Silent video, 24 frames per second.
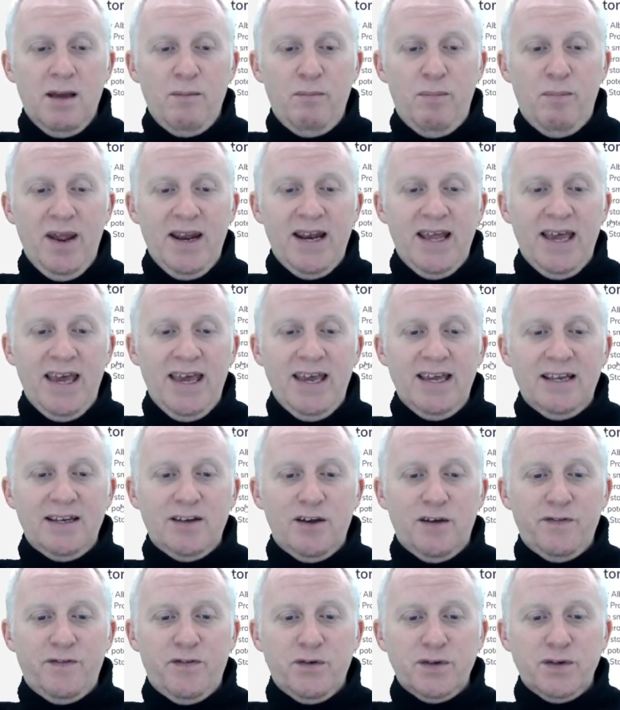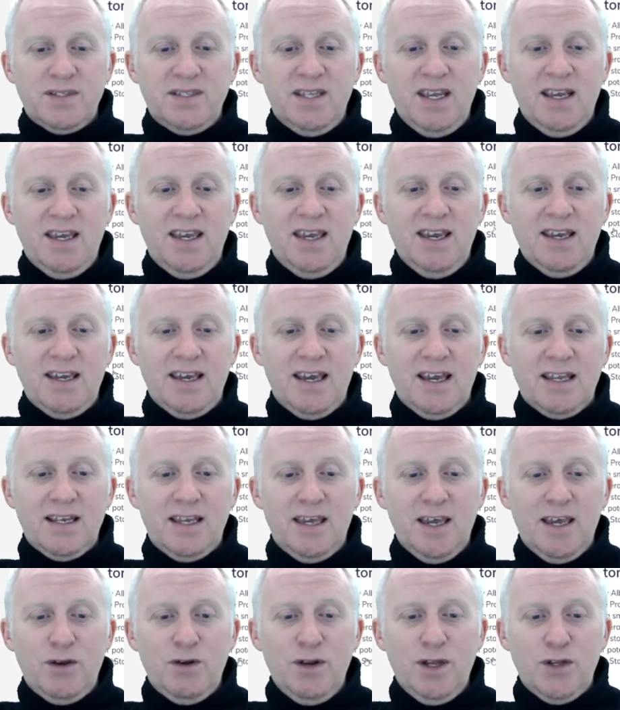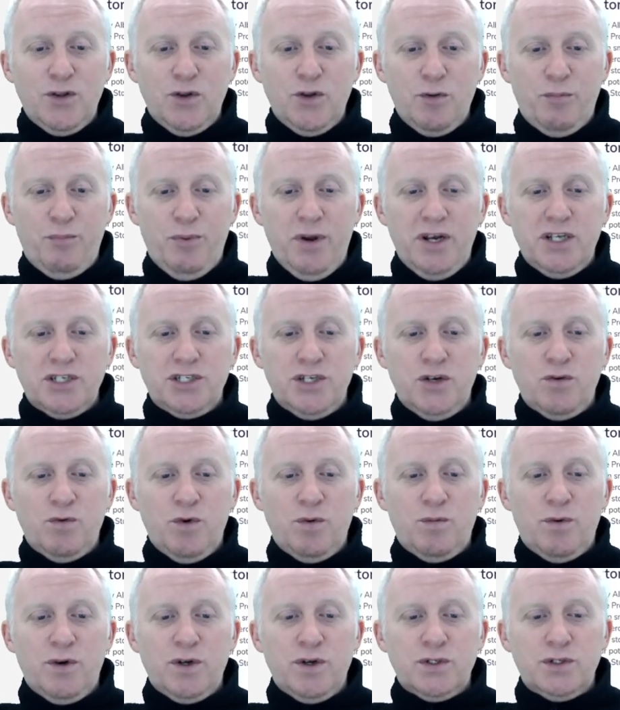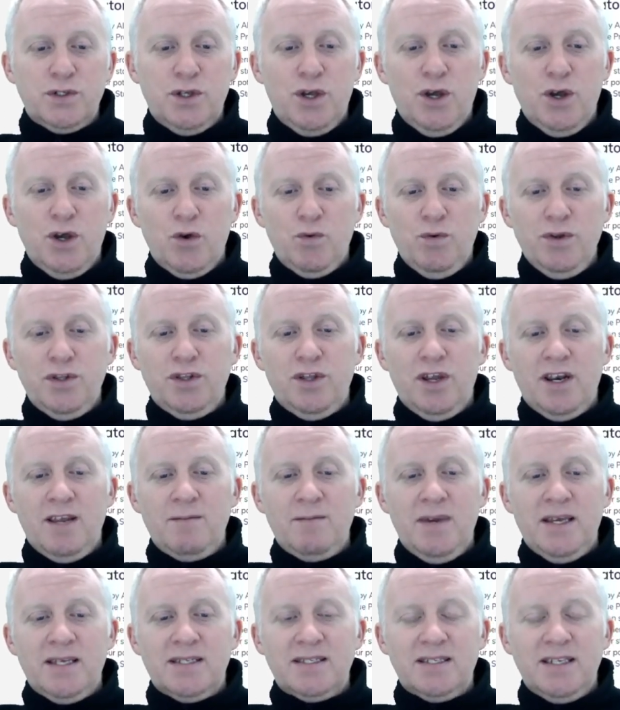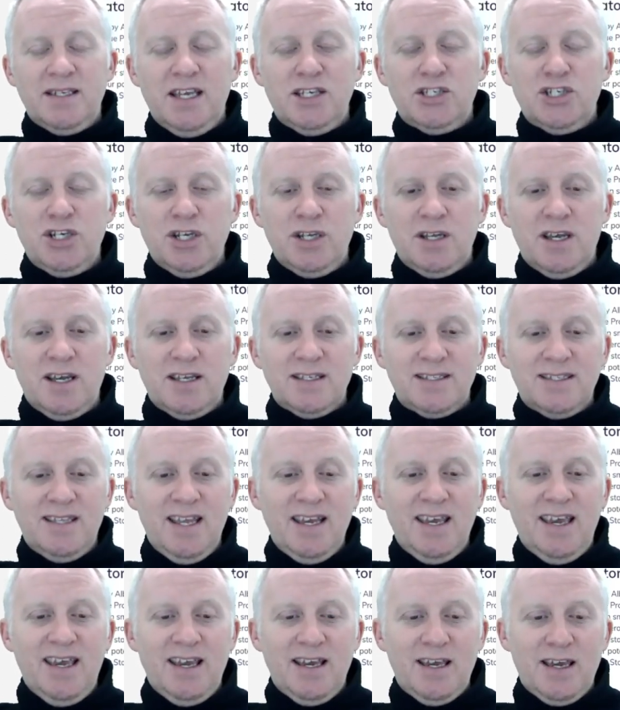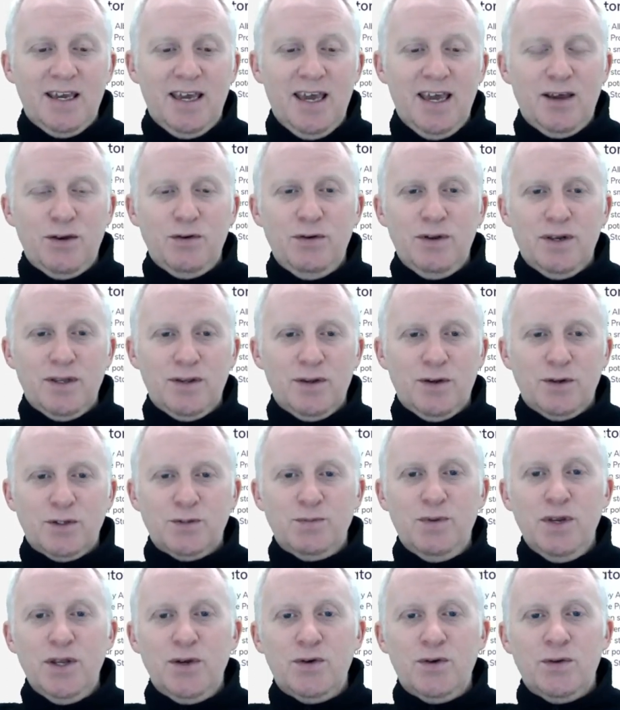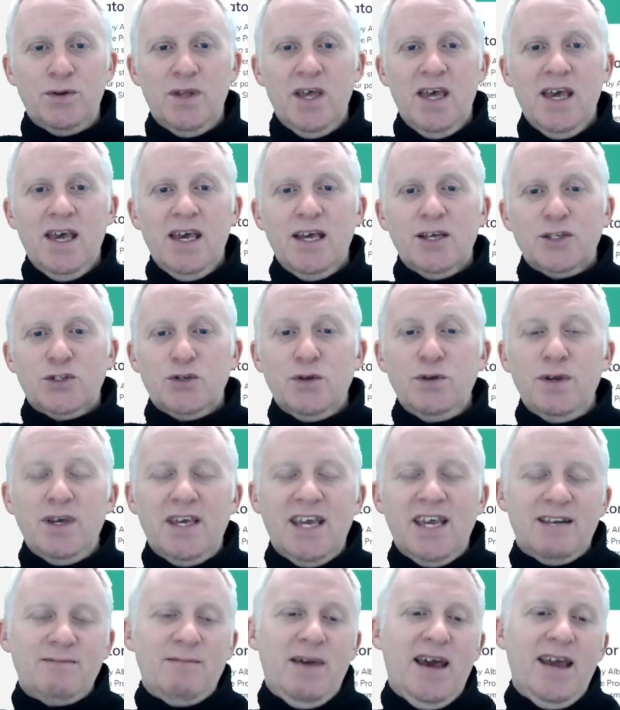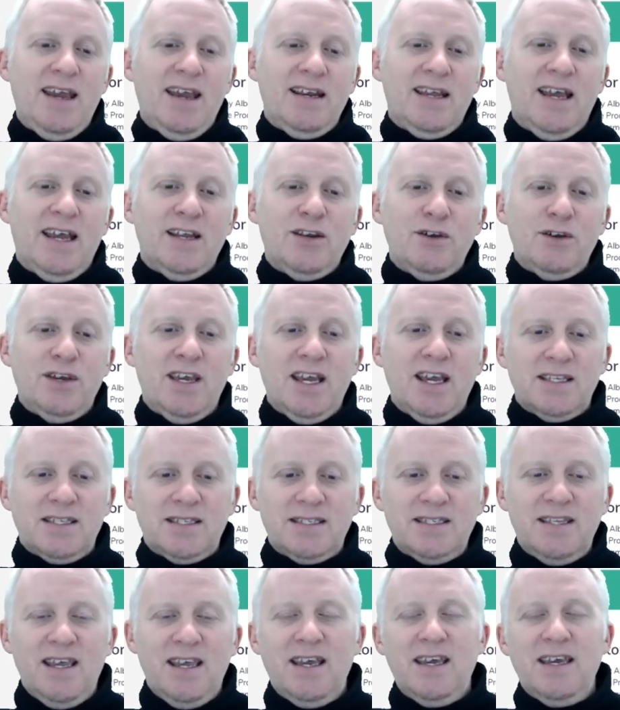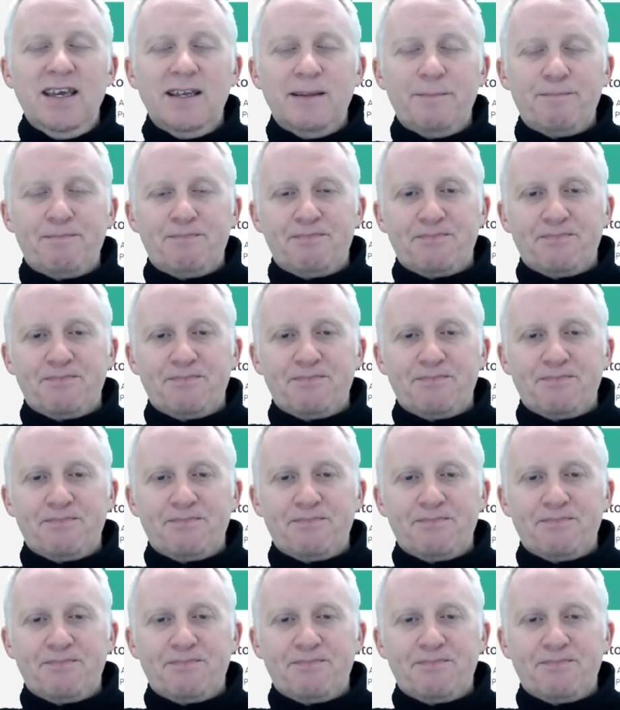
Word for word: Plan the hand of for staking and calculate your potential rewards with dynamic staking uh, calculator. It's pretty cool. So you can mine and you can stake it